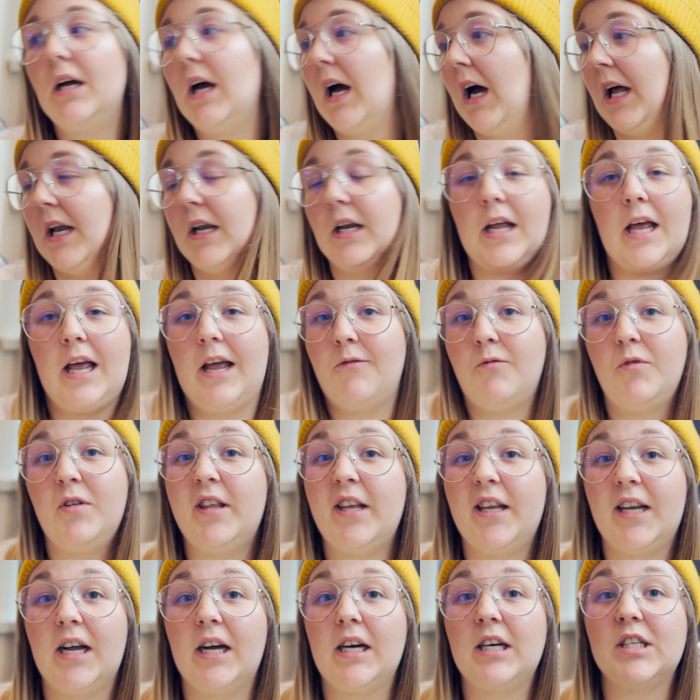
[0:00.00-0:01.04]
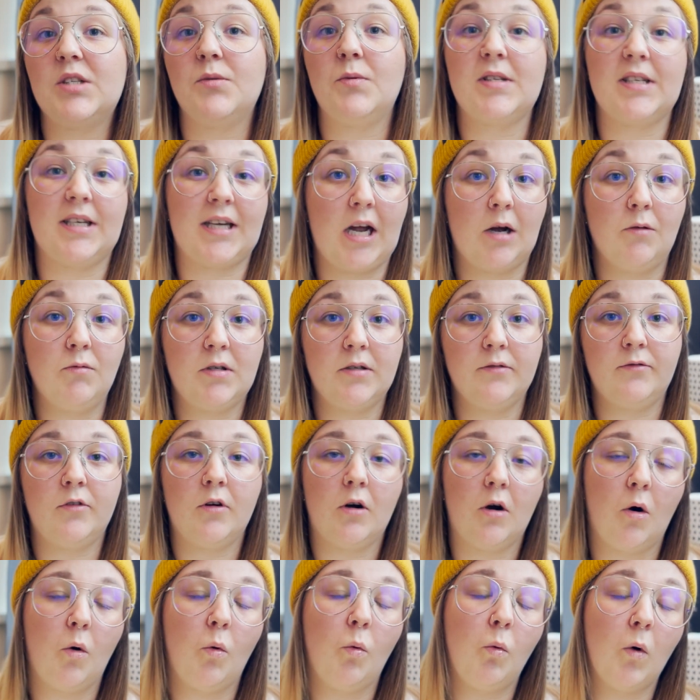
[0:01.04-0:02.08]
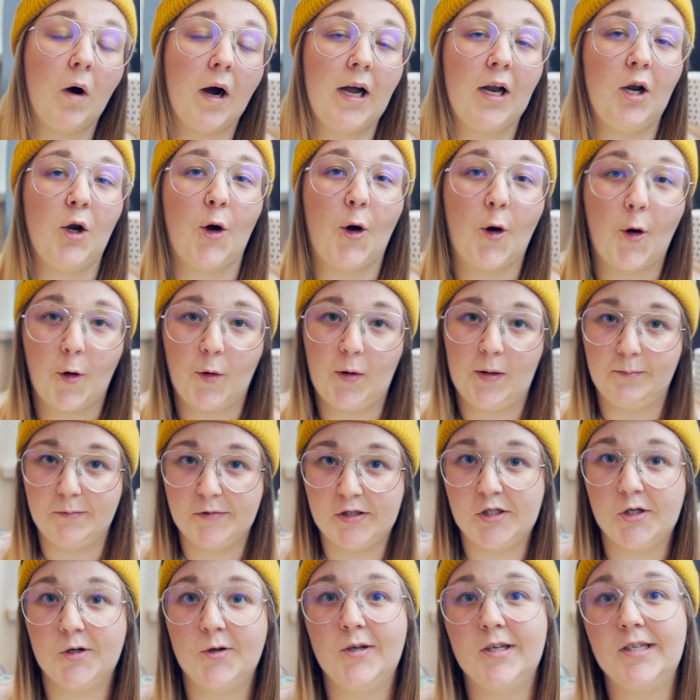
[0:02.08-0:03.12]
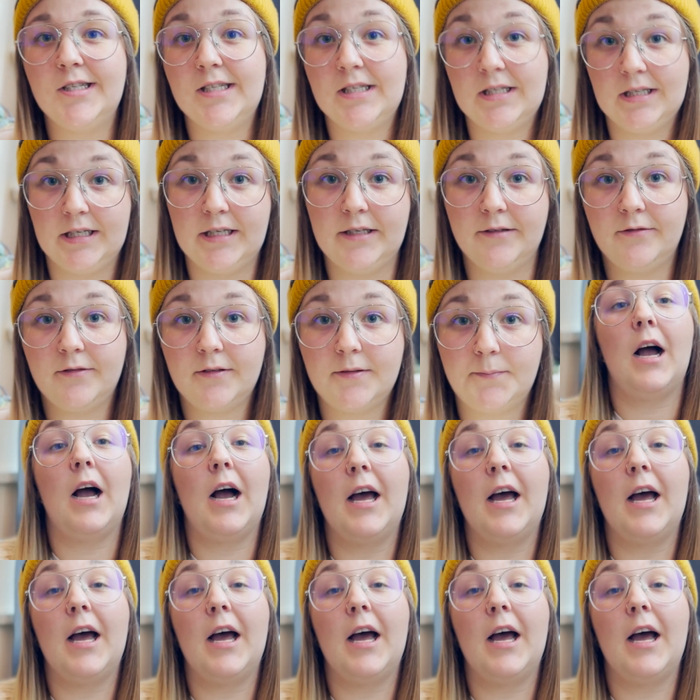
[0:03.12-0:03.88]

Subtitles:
and everything else was accounted for while on maternity leave.